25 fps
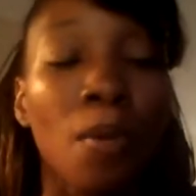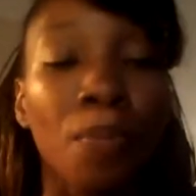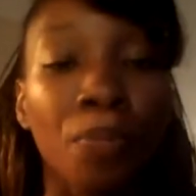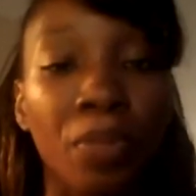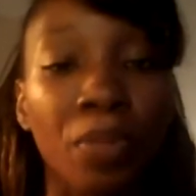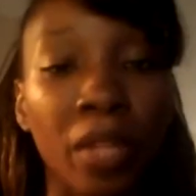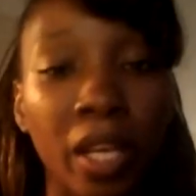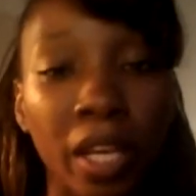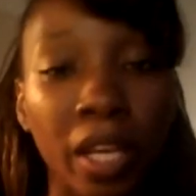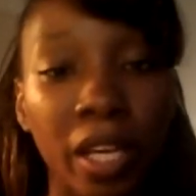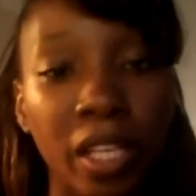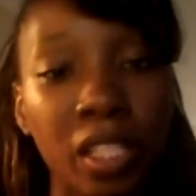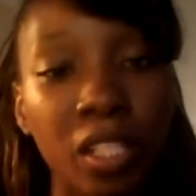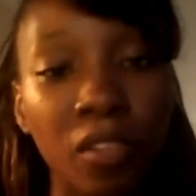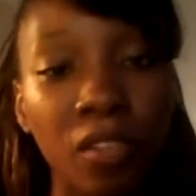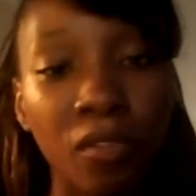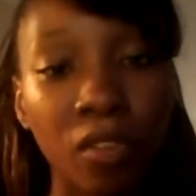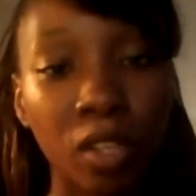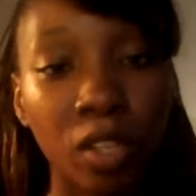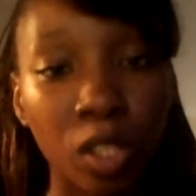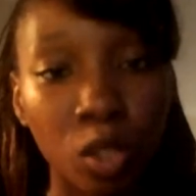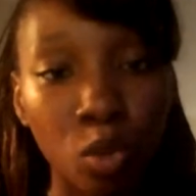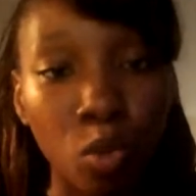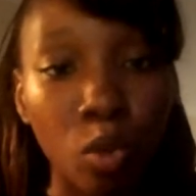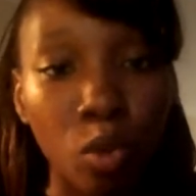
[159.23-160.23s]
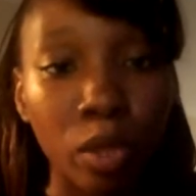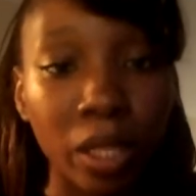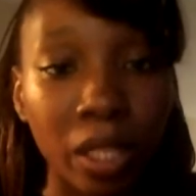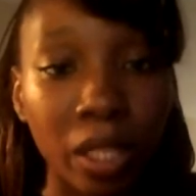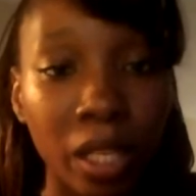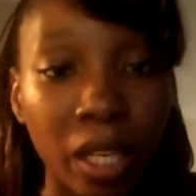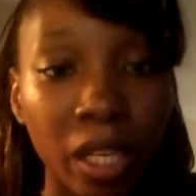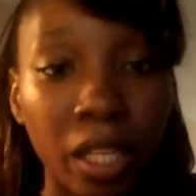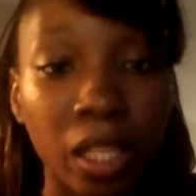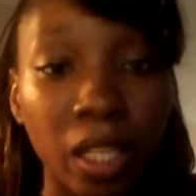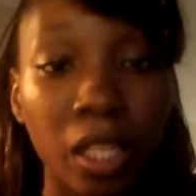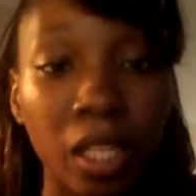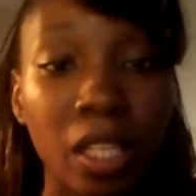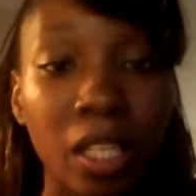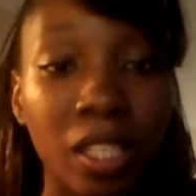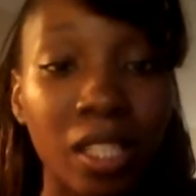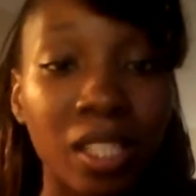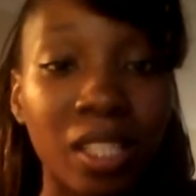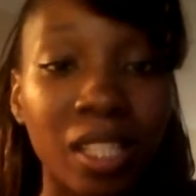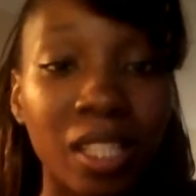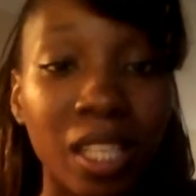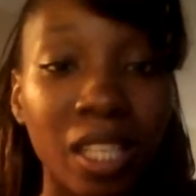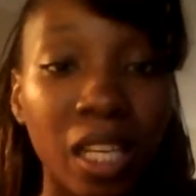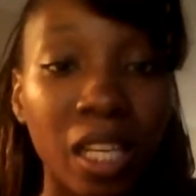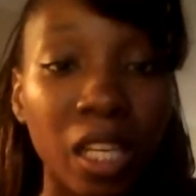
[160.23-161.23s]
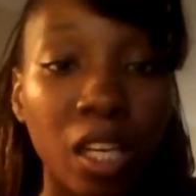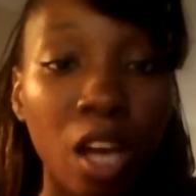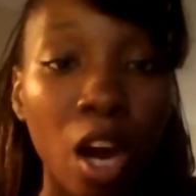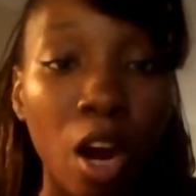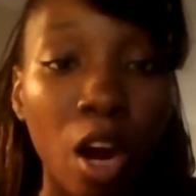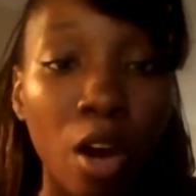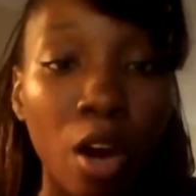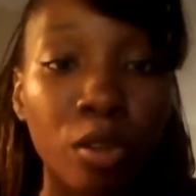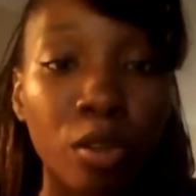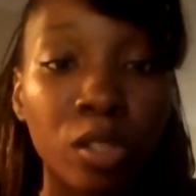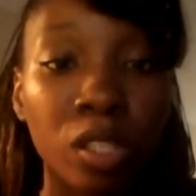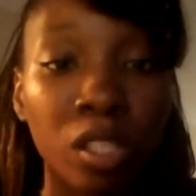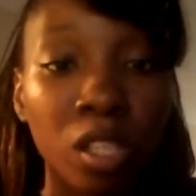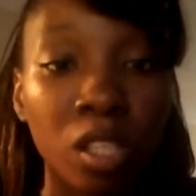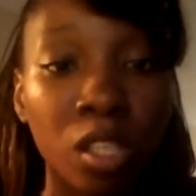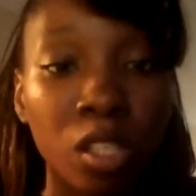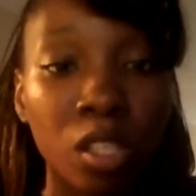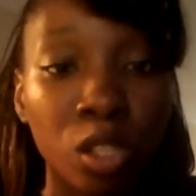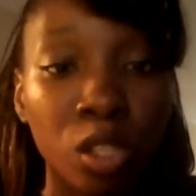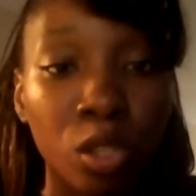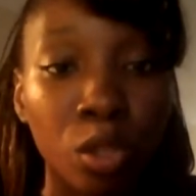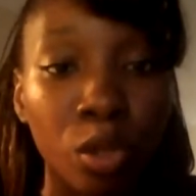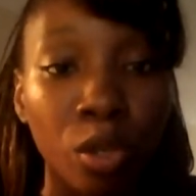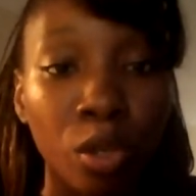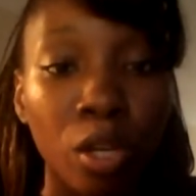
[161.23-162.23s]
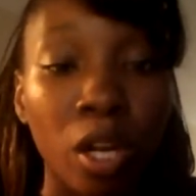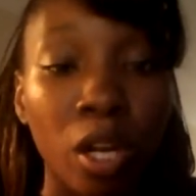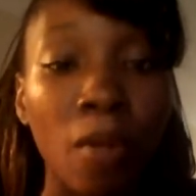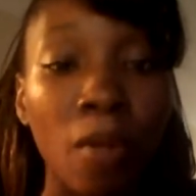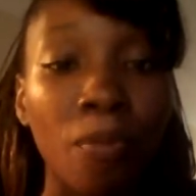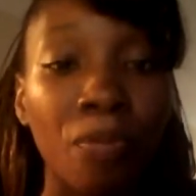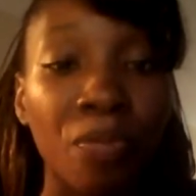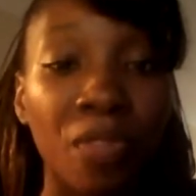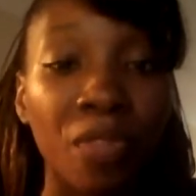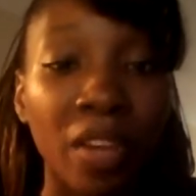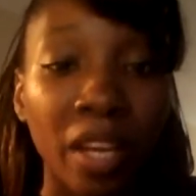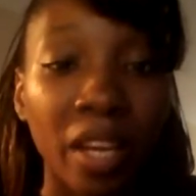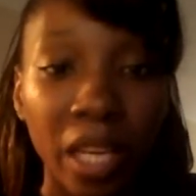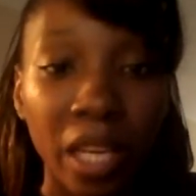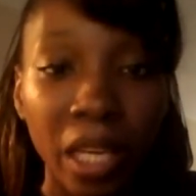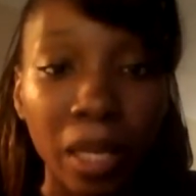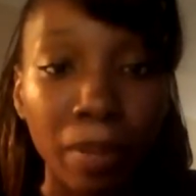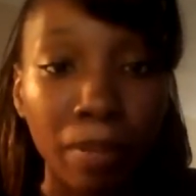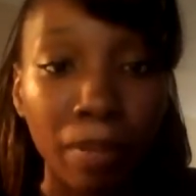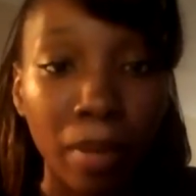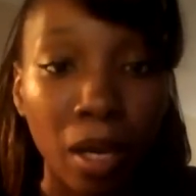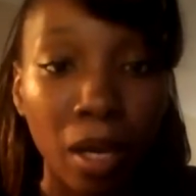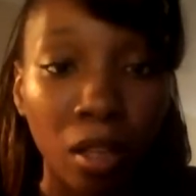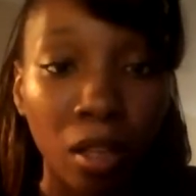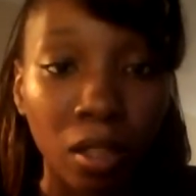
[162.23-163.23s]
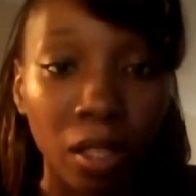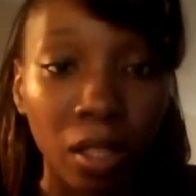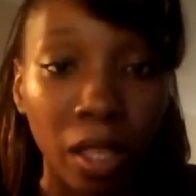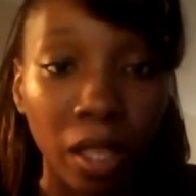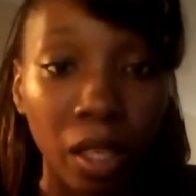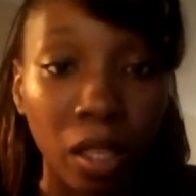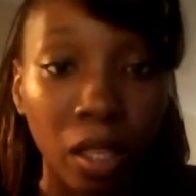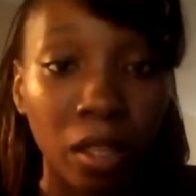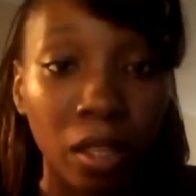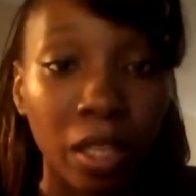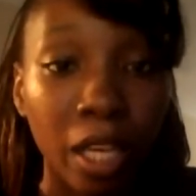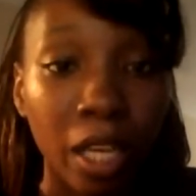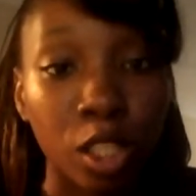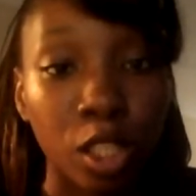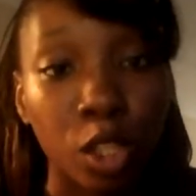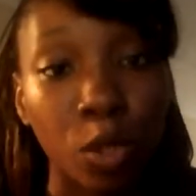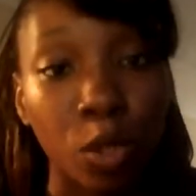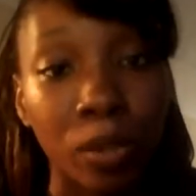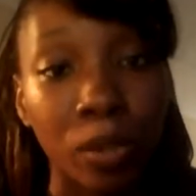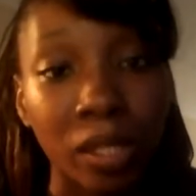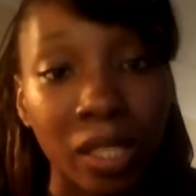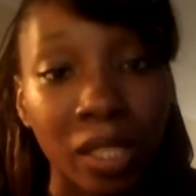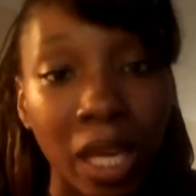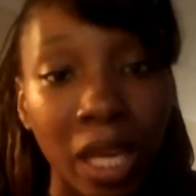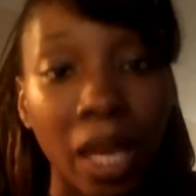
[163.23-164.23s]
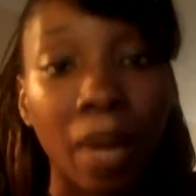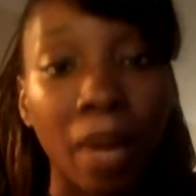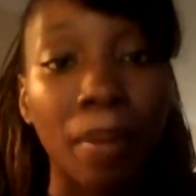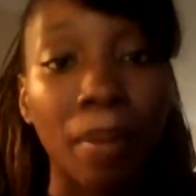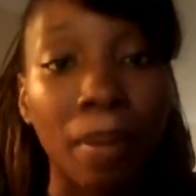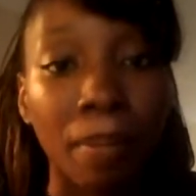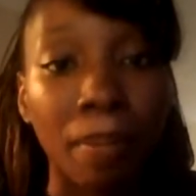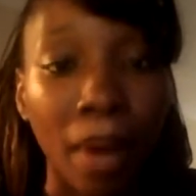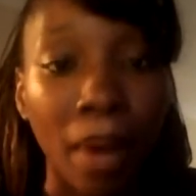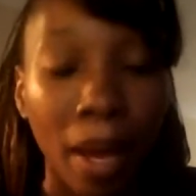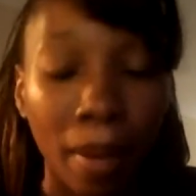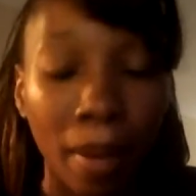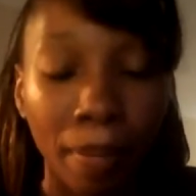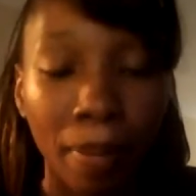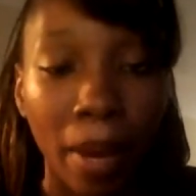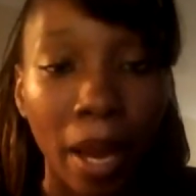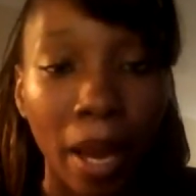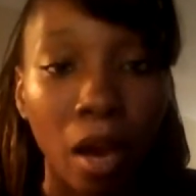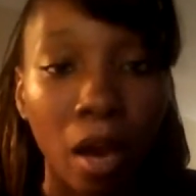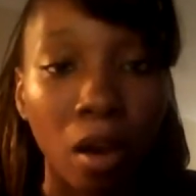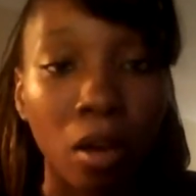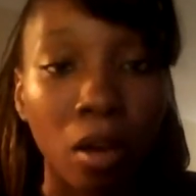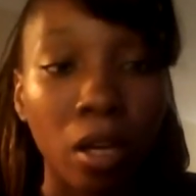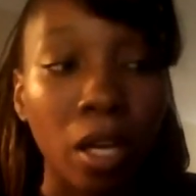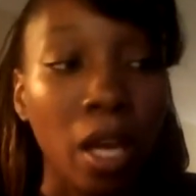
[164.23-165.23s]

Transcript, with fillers: The individual would then send her sister the email link that you would set up in PayPal.